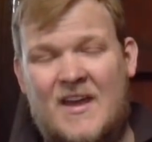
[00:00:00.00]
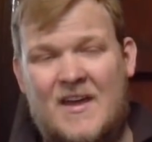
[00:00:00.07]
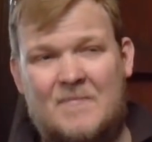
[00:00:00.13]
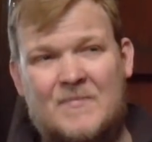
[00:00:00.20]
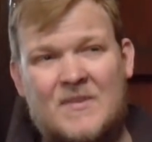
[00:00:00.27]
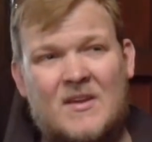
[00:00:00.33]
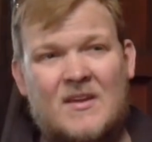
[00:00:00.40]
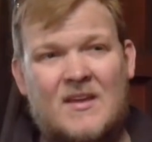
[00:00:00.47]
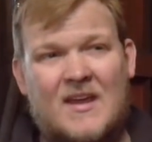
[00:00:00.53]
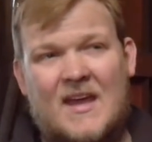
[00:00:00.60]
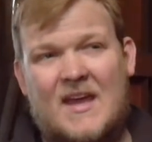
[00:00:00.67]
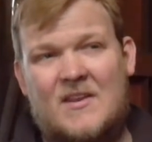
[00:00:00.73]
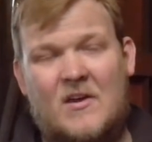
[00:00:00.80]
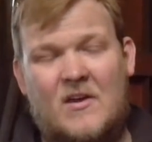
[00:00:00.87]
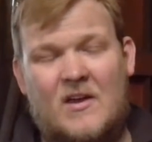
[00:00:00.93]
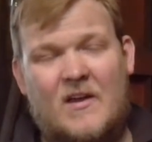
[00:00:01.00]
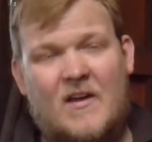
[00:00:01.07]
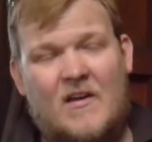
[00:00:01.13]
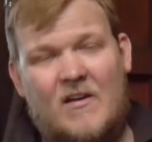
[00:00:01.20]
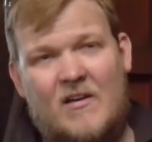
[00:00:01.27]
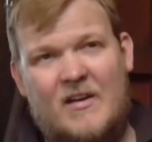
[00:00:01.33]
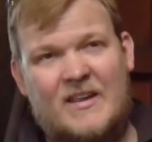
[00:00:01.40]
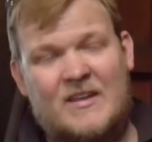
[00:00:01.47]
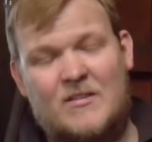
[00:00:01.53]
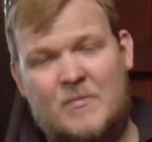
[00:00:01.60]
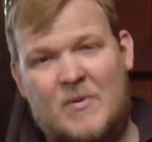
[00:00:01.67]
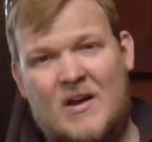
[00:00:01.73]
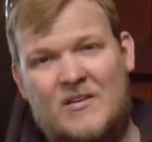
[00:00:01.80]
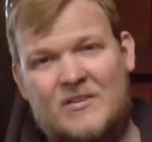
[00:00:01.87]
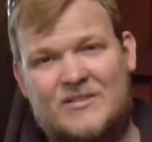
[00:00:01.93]
And I in the
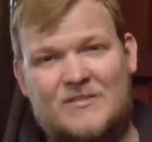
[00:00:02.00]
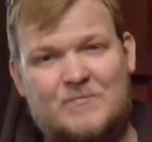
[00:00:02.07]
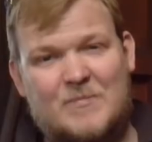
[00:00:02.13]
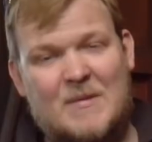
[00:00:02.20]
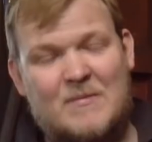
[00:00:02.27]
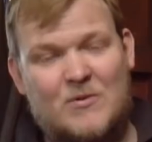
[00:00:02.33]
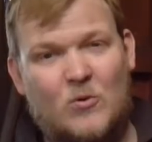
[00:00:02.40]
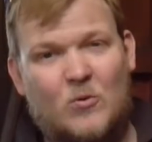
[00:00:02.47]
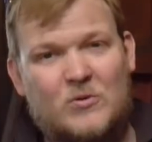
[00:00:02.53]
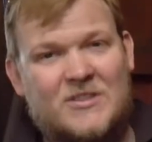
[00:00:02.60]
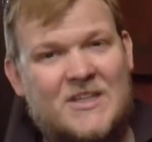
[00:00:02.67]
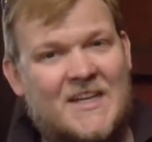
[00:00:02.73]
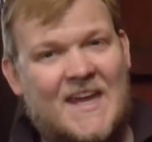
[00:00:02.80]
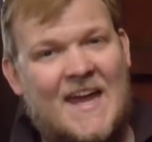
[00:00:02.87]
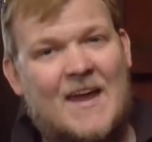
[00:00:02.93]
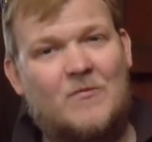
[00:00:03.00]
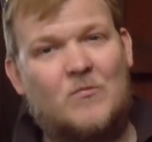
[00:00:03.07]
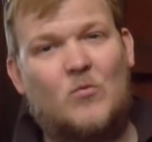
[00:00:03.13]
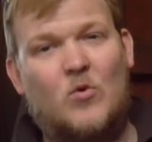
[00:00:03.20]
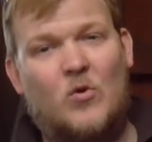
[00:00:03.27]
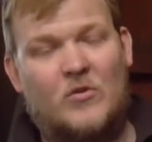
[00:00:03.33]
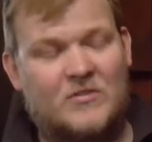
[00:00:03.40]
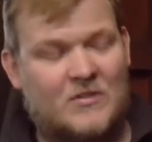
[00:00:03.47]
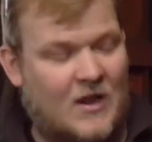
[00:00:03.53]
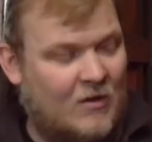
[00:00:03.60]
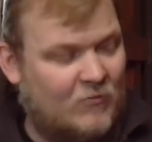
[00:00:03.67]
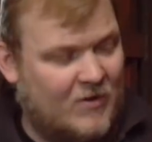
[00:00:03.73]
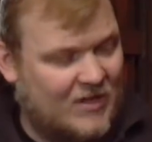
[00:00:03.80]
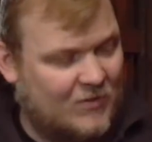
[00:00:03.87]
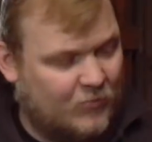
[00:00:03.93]
past been naughty and I haven't worn a
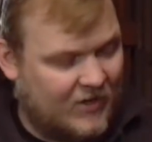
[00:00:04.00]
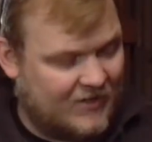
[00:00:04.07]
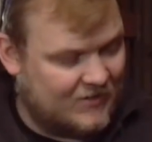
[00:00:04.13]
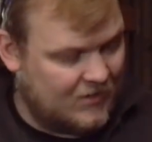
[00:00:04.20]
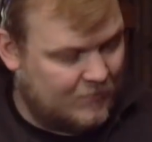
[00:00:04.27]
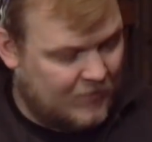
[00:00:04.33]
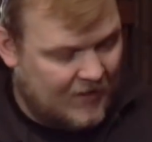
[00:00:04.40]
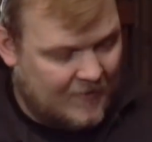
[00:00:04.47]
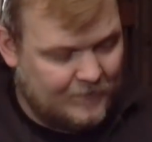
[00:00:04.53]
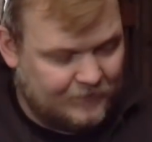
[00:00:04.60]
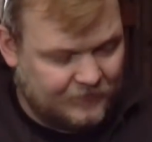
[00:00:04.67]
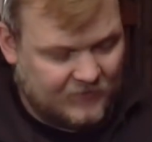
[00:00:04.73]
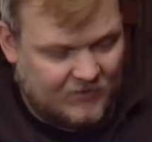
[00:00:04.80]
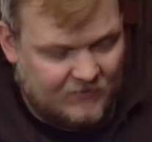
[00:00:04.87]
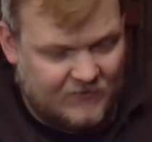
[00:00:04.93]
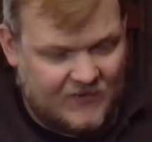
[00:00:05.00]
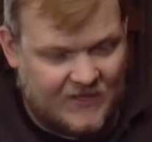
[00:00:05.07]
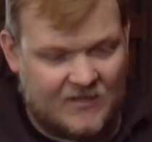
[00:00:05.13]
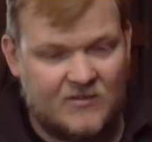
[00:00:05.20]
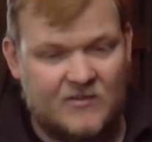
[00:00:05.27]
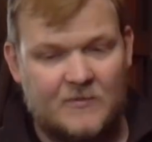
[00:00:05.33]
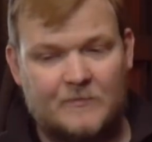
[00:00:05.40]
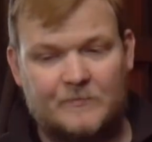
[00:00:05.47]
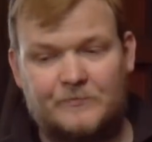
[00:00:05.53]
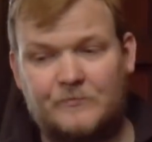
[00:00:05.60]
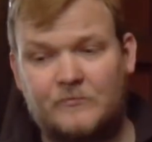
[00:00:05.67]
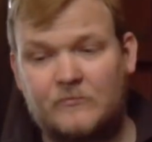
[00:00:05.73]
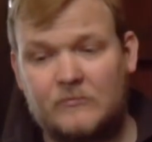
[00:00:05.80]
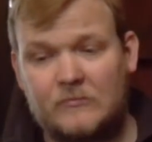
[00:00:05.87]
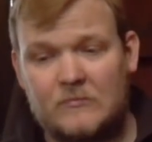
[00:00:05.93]
respirator, but for this
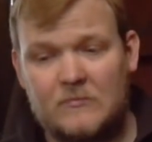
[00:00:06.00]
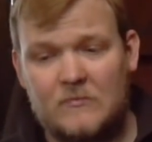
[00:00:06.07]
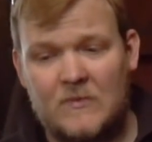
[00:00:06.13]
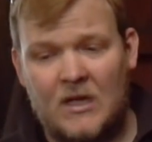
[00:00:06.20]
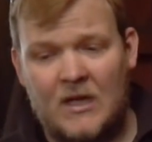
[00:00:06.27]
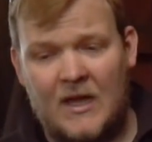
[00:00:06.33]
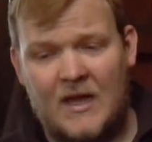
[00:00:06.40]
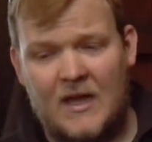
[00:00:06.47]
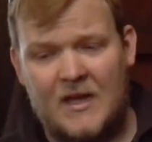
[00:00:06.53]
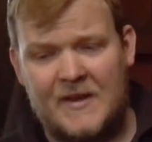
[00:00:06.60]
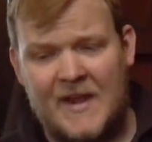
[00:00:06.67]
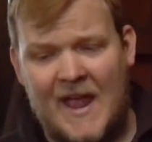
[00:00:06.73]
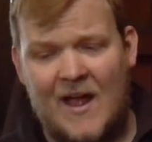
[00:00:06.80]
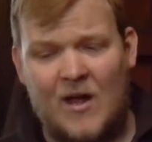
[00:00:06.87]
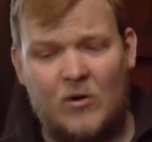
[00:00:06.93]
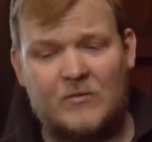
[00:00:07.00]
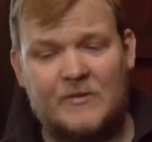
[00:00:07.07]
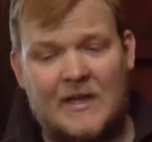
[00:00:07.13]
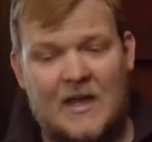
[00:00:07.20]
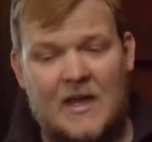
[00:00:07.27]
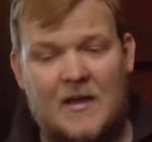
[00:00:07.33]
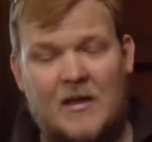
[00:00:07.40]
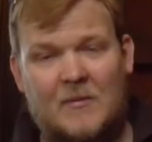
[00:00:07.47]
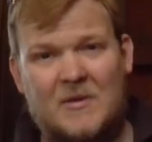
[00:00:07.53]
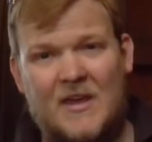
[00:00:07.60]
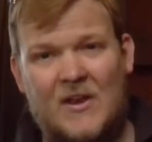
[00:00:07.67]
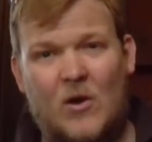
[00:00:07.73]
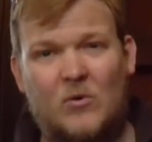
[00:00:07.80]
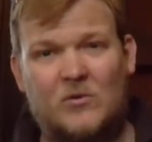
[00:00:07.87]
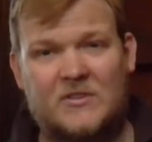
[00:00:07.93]
now I'm
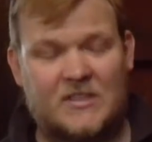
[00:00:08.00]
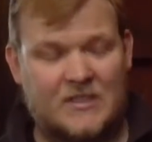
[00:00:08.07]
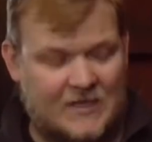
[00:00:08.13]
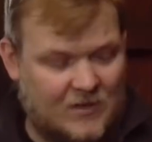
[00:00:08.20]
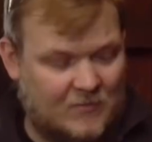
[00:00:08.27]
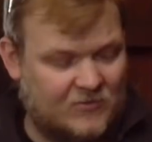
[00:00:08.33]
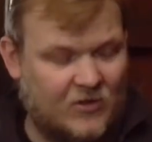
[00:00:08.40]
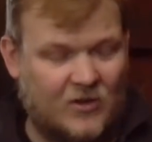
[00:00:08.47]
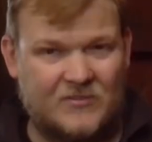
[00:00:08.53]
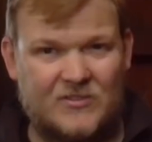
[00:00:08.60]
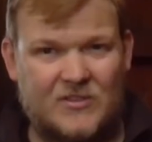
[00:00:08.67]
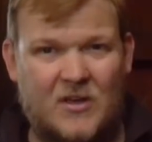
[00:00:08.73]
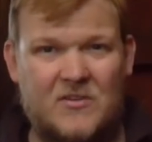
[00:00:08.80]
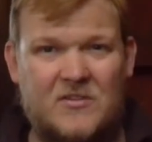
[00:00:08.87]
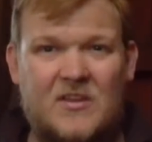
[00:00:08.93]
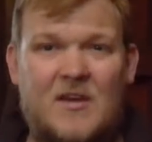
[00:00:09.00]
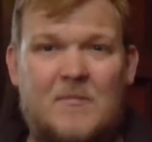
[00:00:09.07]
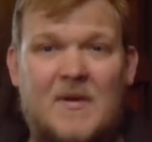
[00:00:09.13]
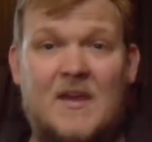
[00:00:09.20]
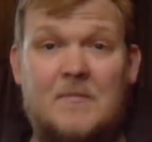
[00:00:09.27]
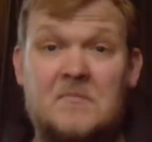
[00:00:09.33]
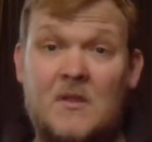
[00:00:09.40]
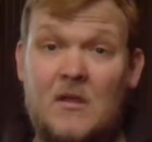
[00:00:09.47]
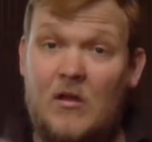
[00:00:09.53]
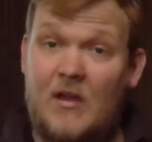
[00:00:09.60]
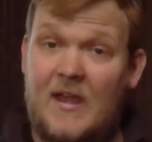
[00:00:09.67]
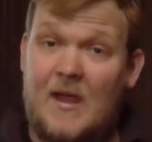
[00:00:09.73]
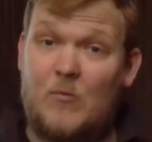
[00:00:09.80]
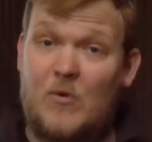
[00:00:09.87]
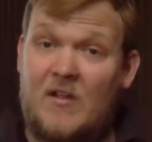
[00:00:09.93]
getting older and I'm starting to notice it a bit.
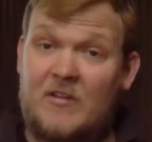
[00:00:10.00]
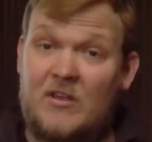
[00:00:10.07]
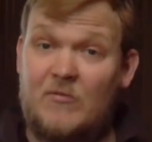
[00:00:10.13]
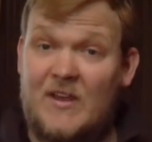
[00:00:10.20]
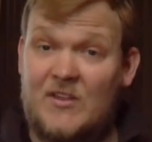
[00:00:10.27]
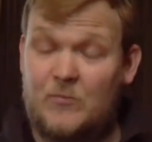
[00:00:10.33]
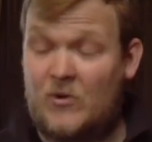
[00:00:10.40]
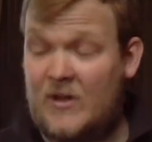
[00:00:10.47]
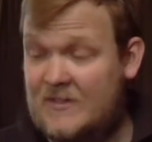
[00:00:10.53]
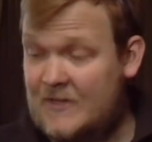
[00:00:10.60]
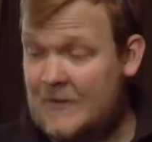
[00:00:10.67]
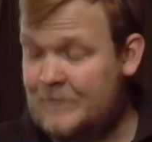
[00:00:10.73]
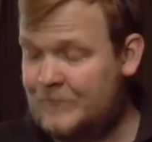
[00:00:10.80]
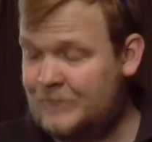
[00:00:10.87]
I am wearing a respirator.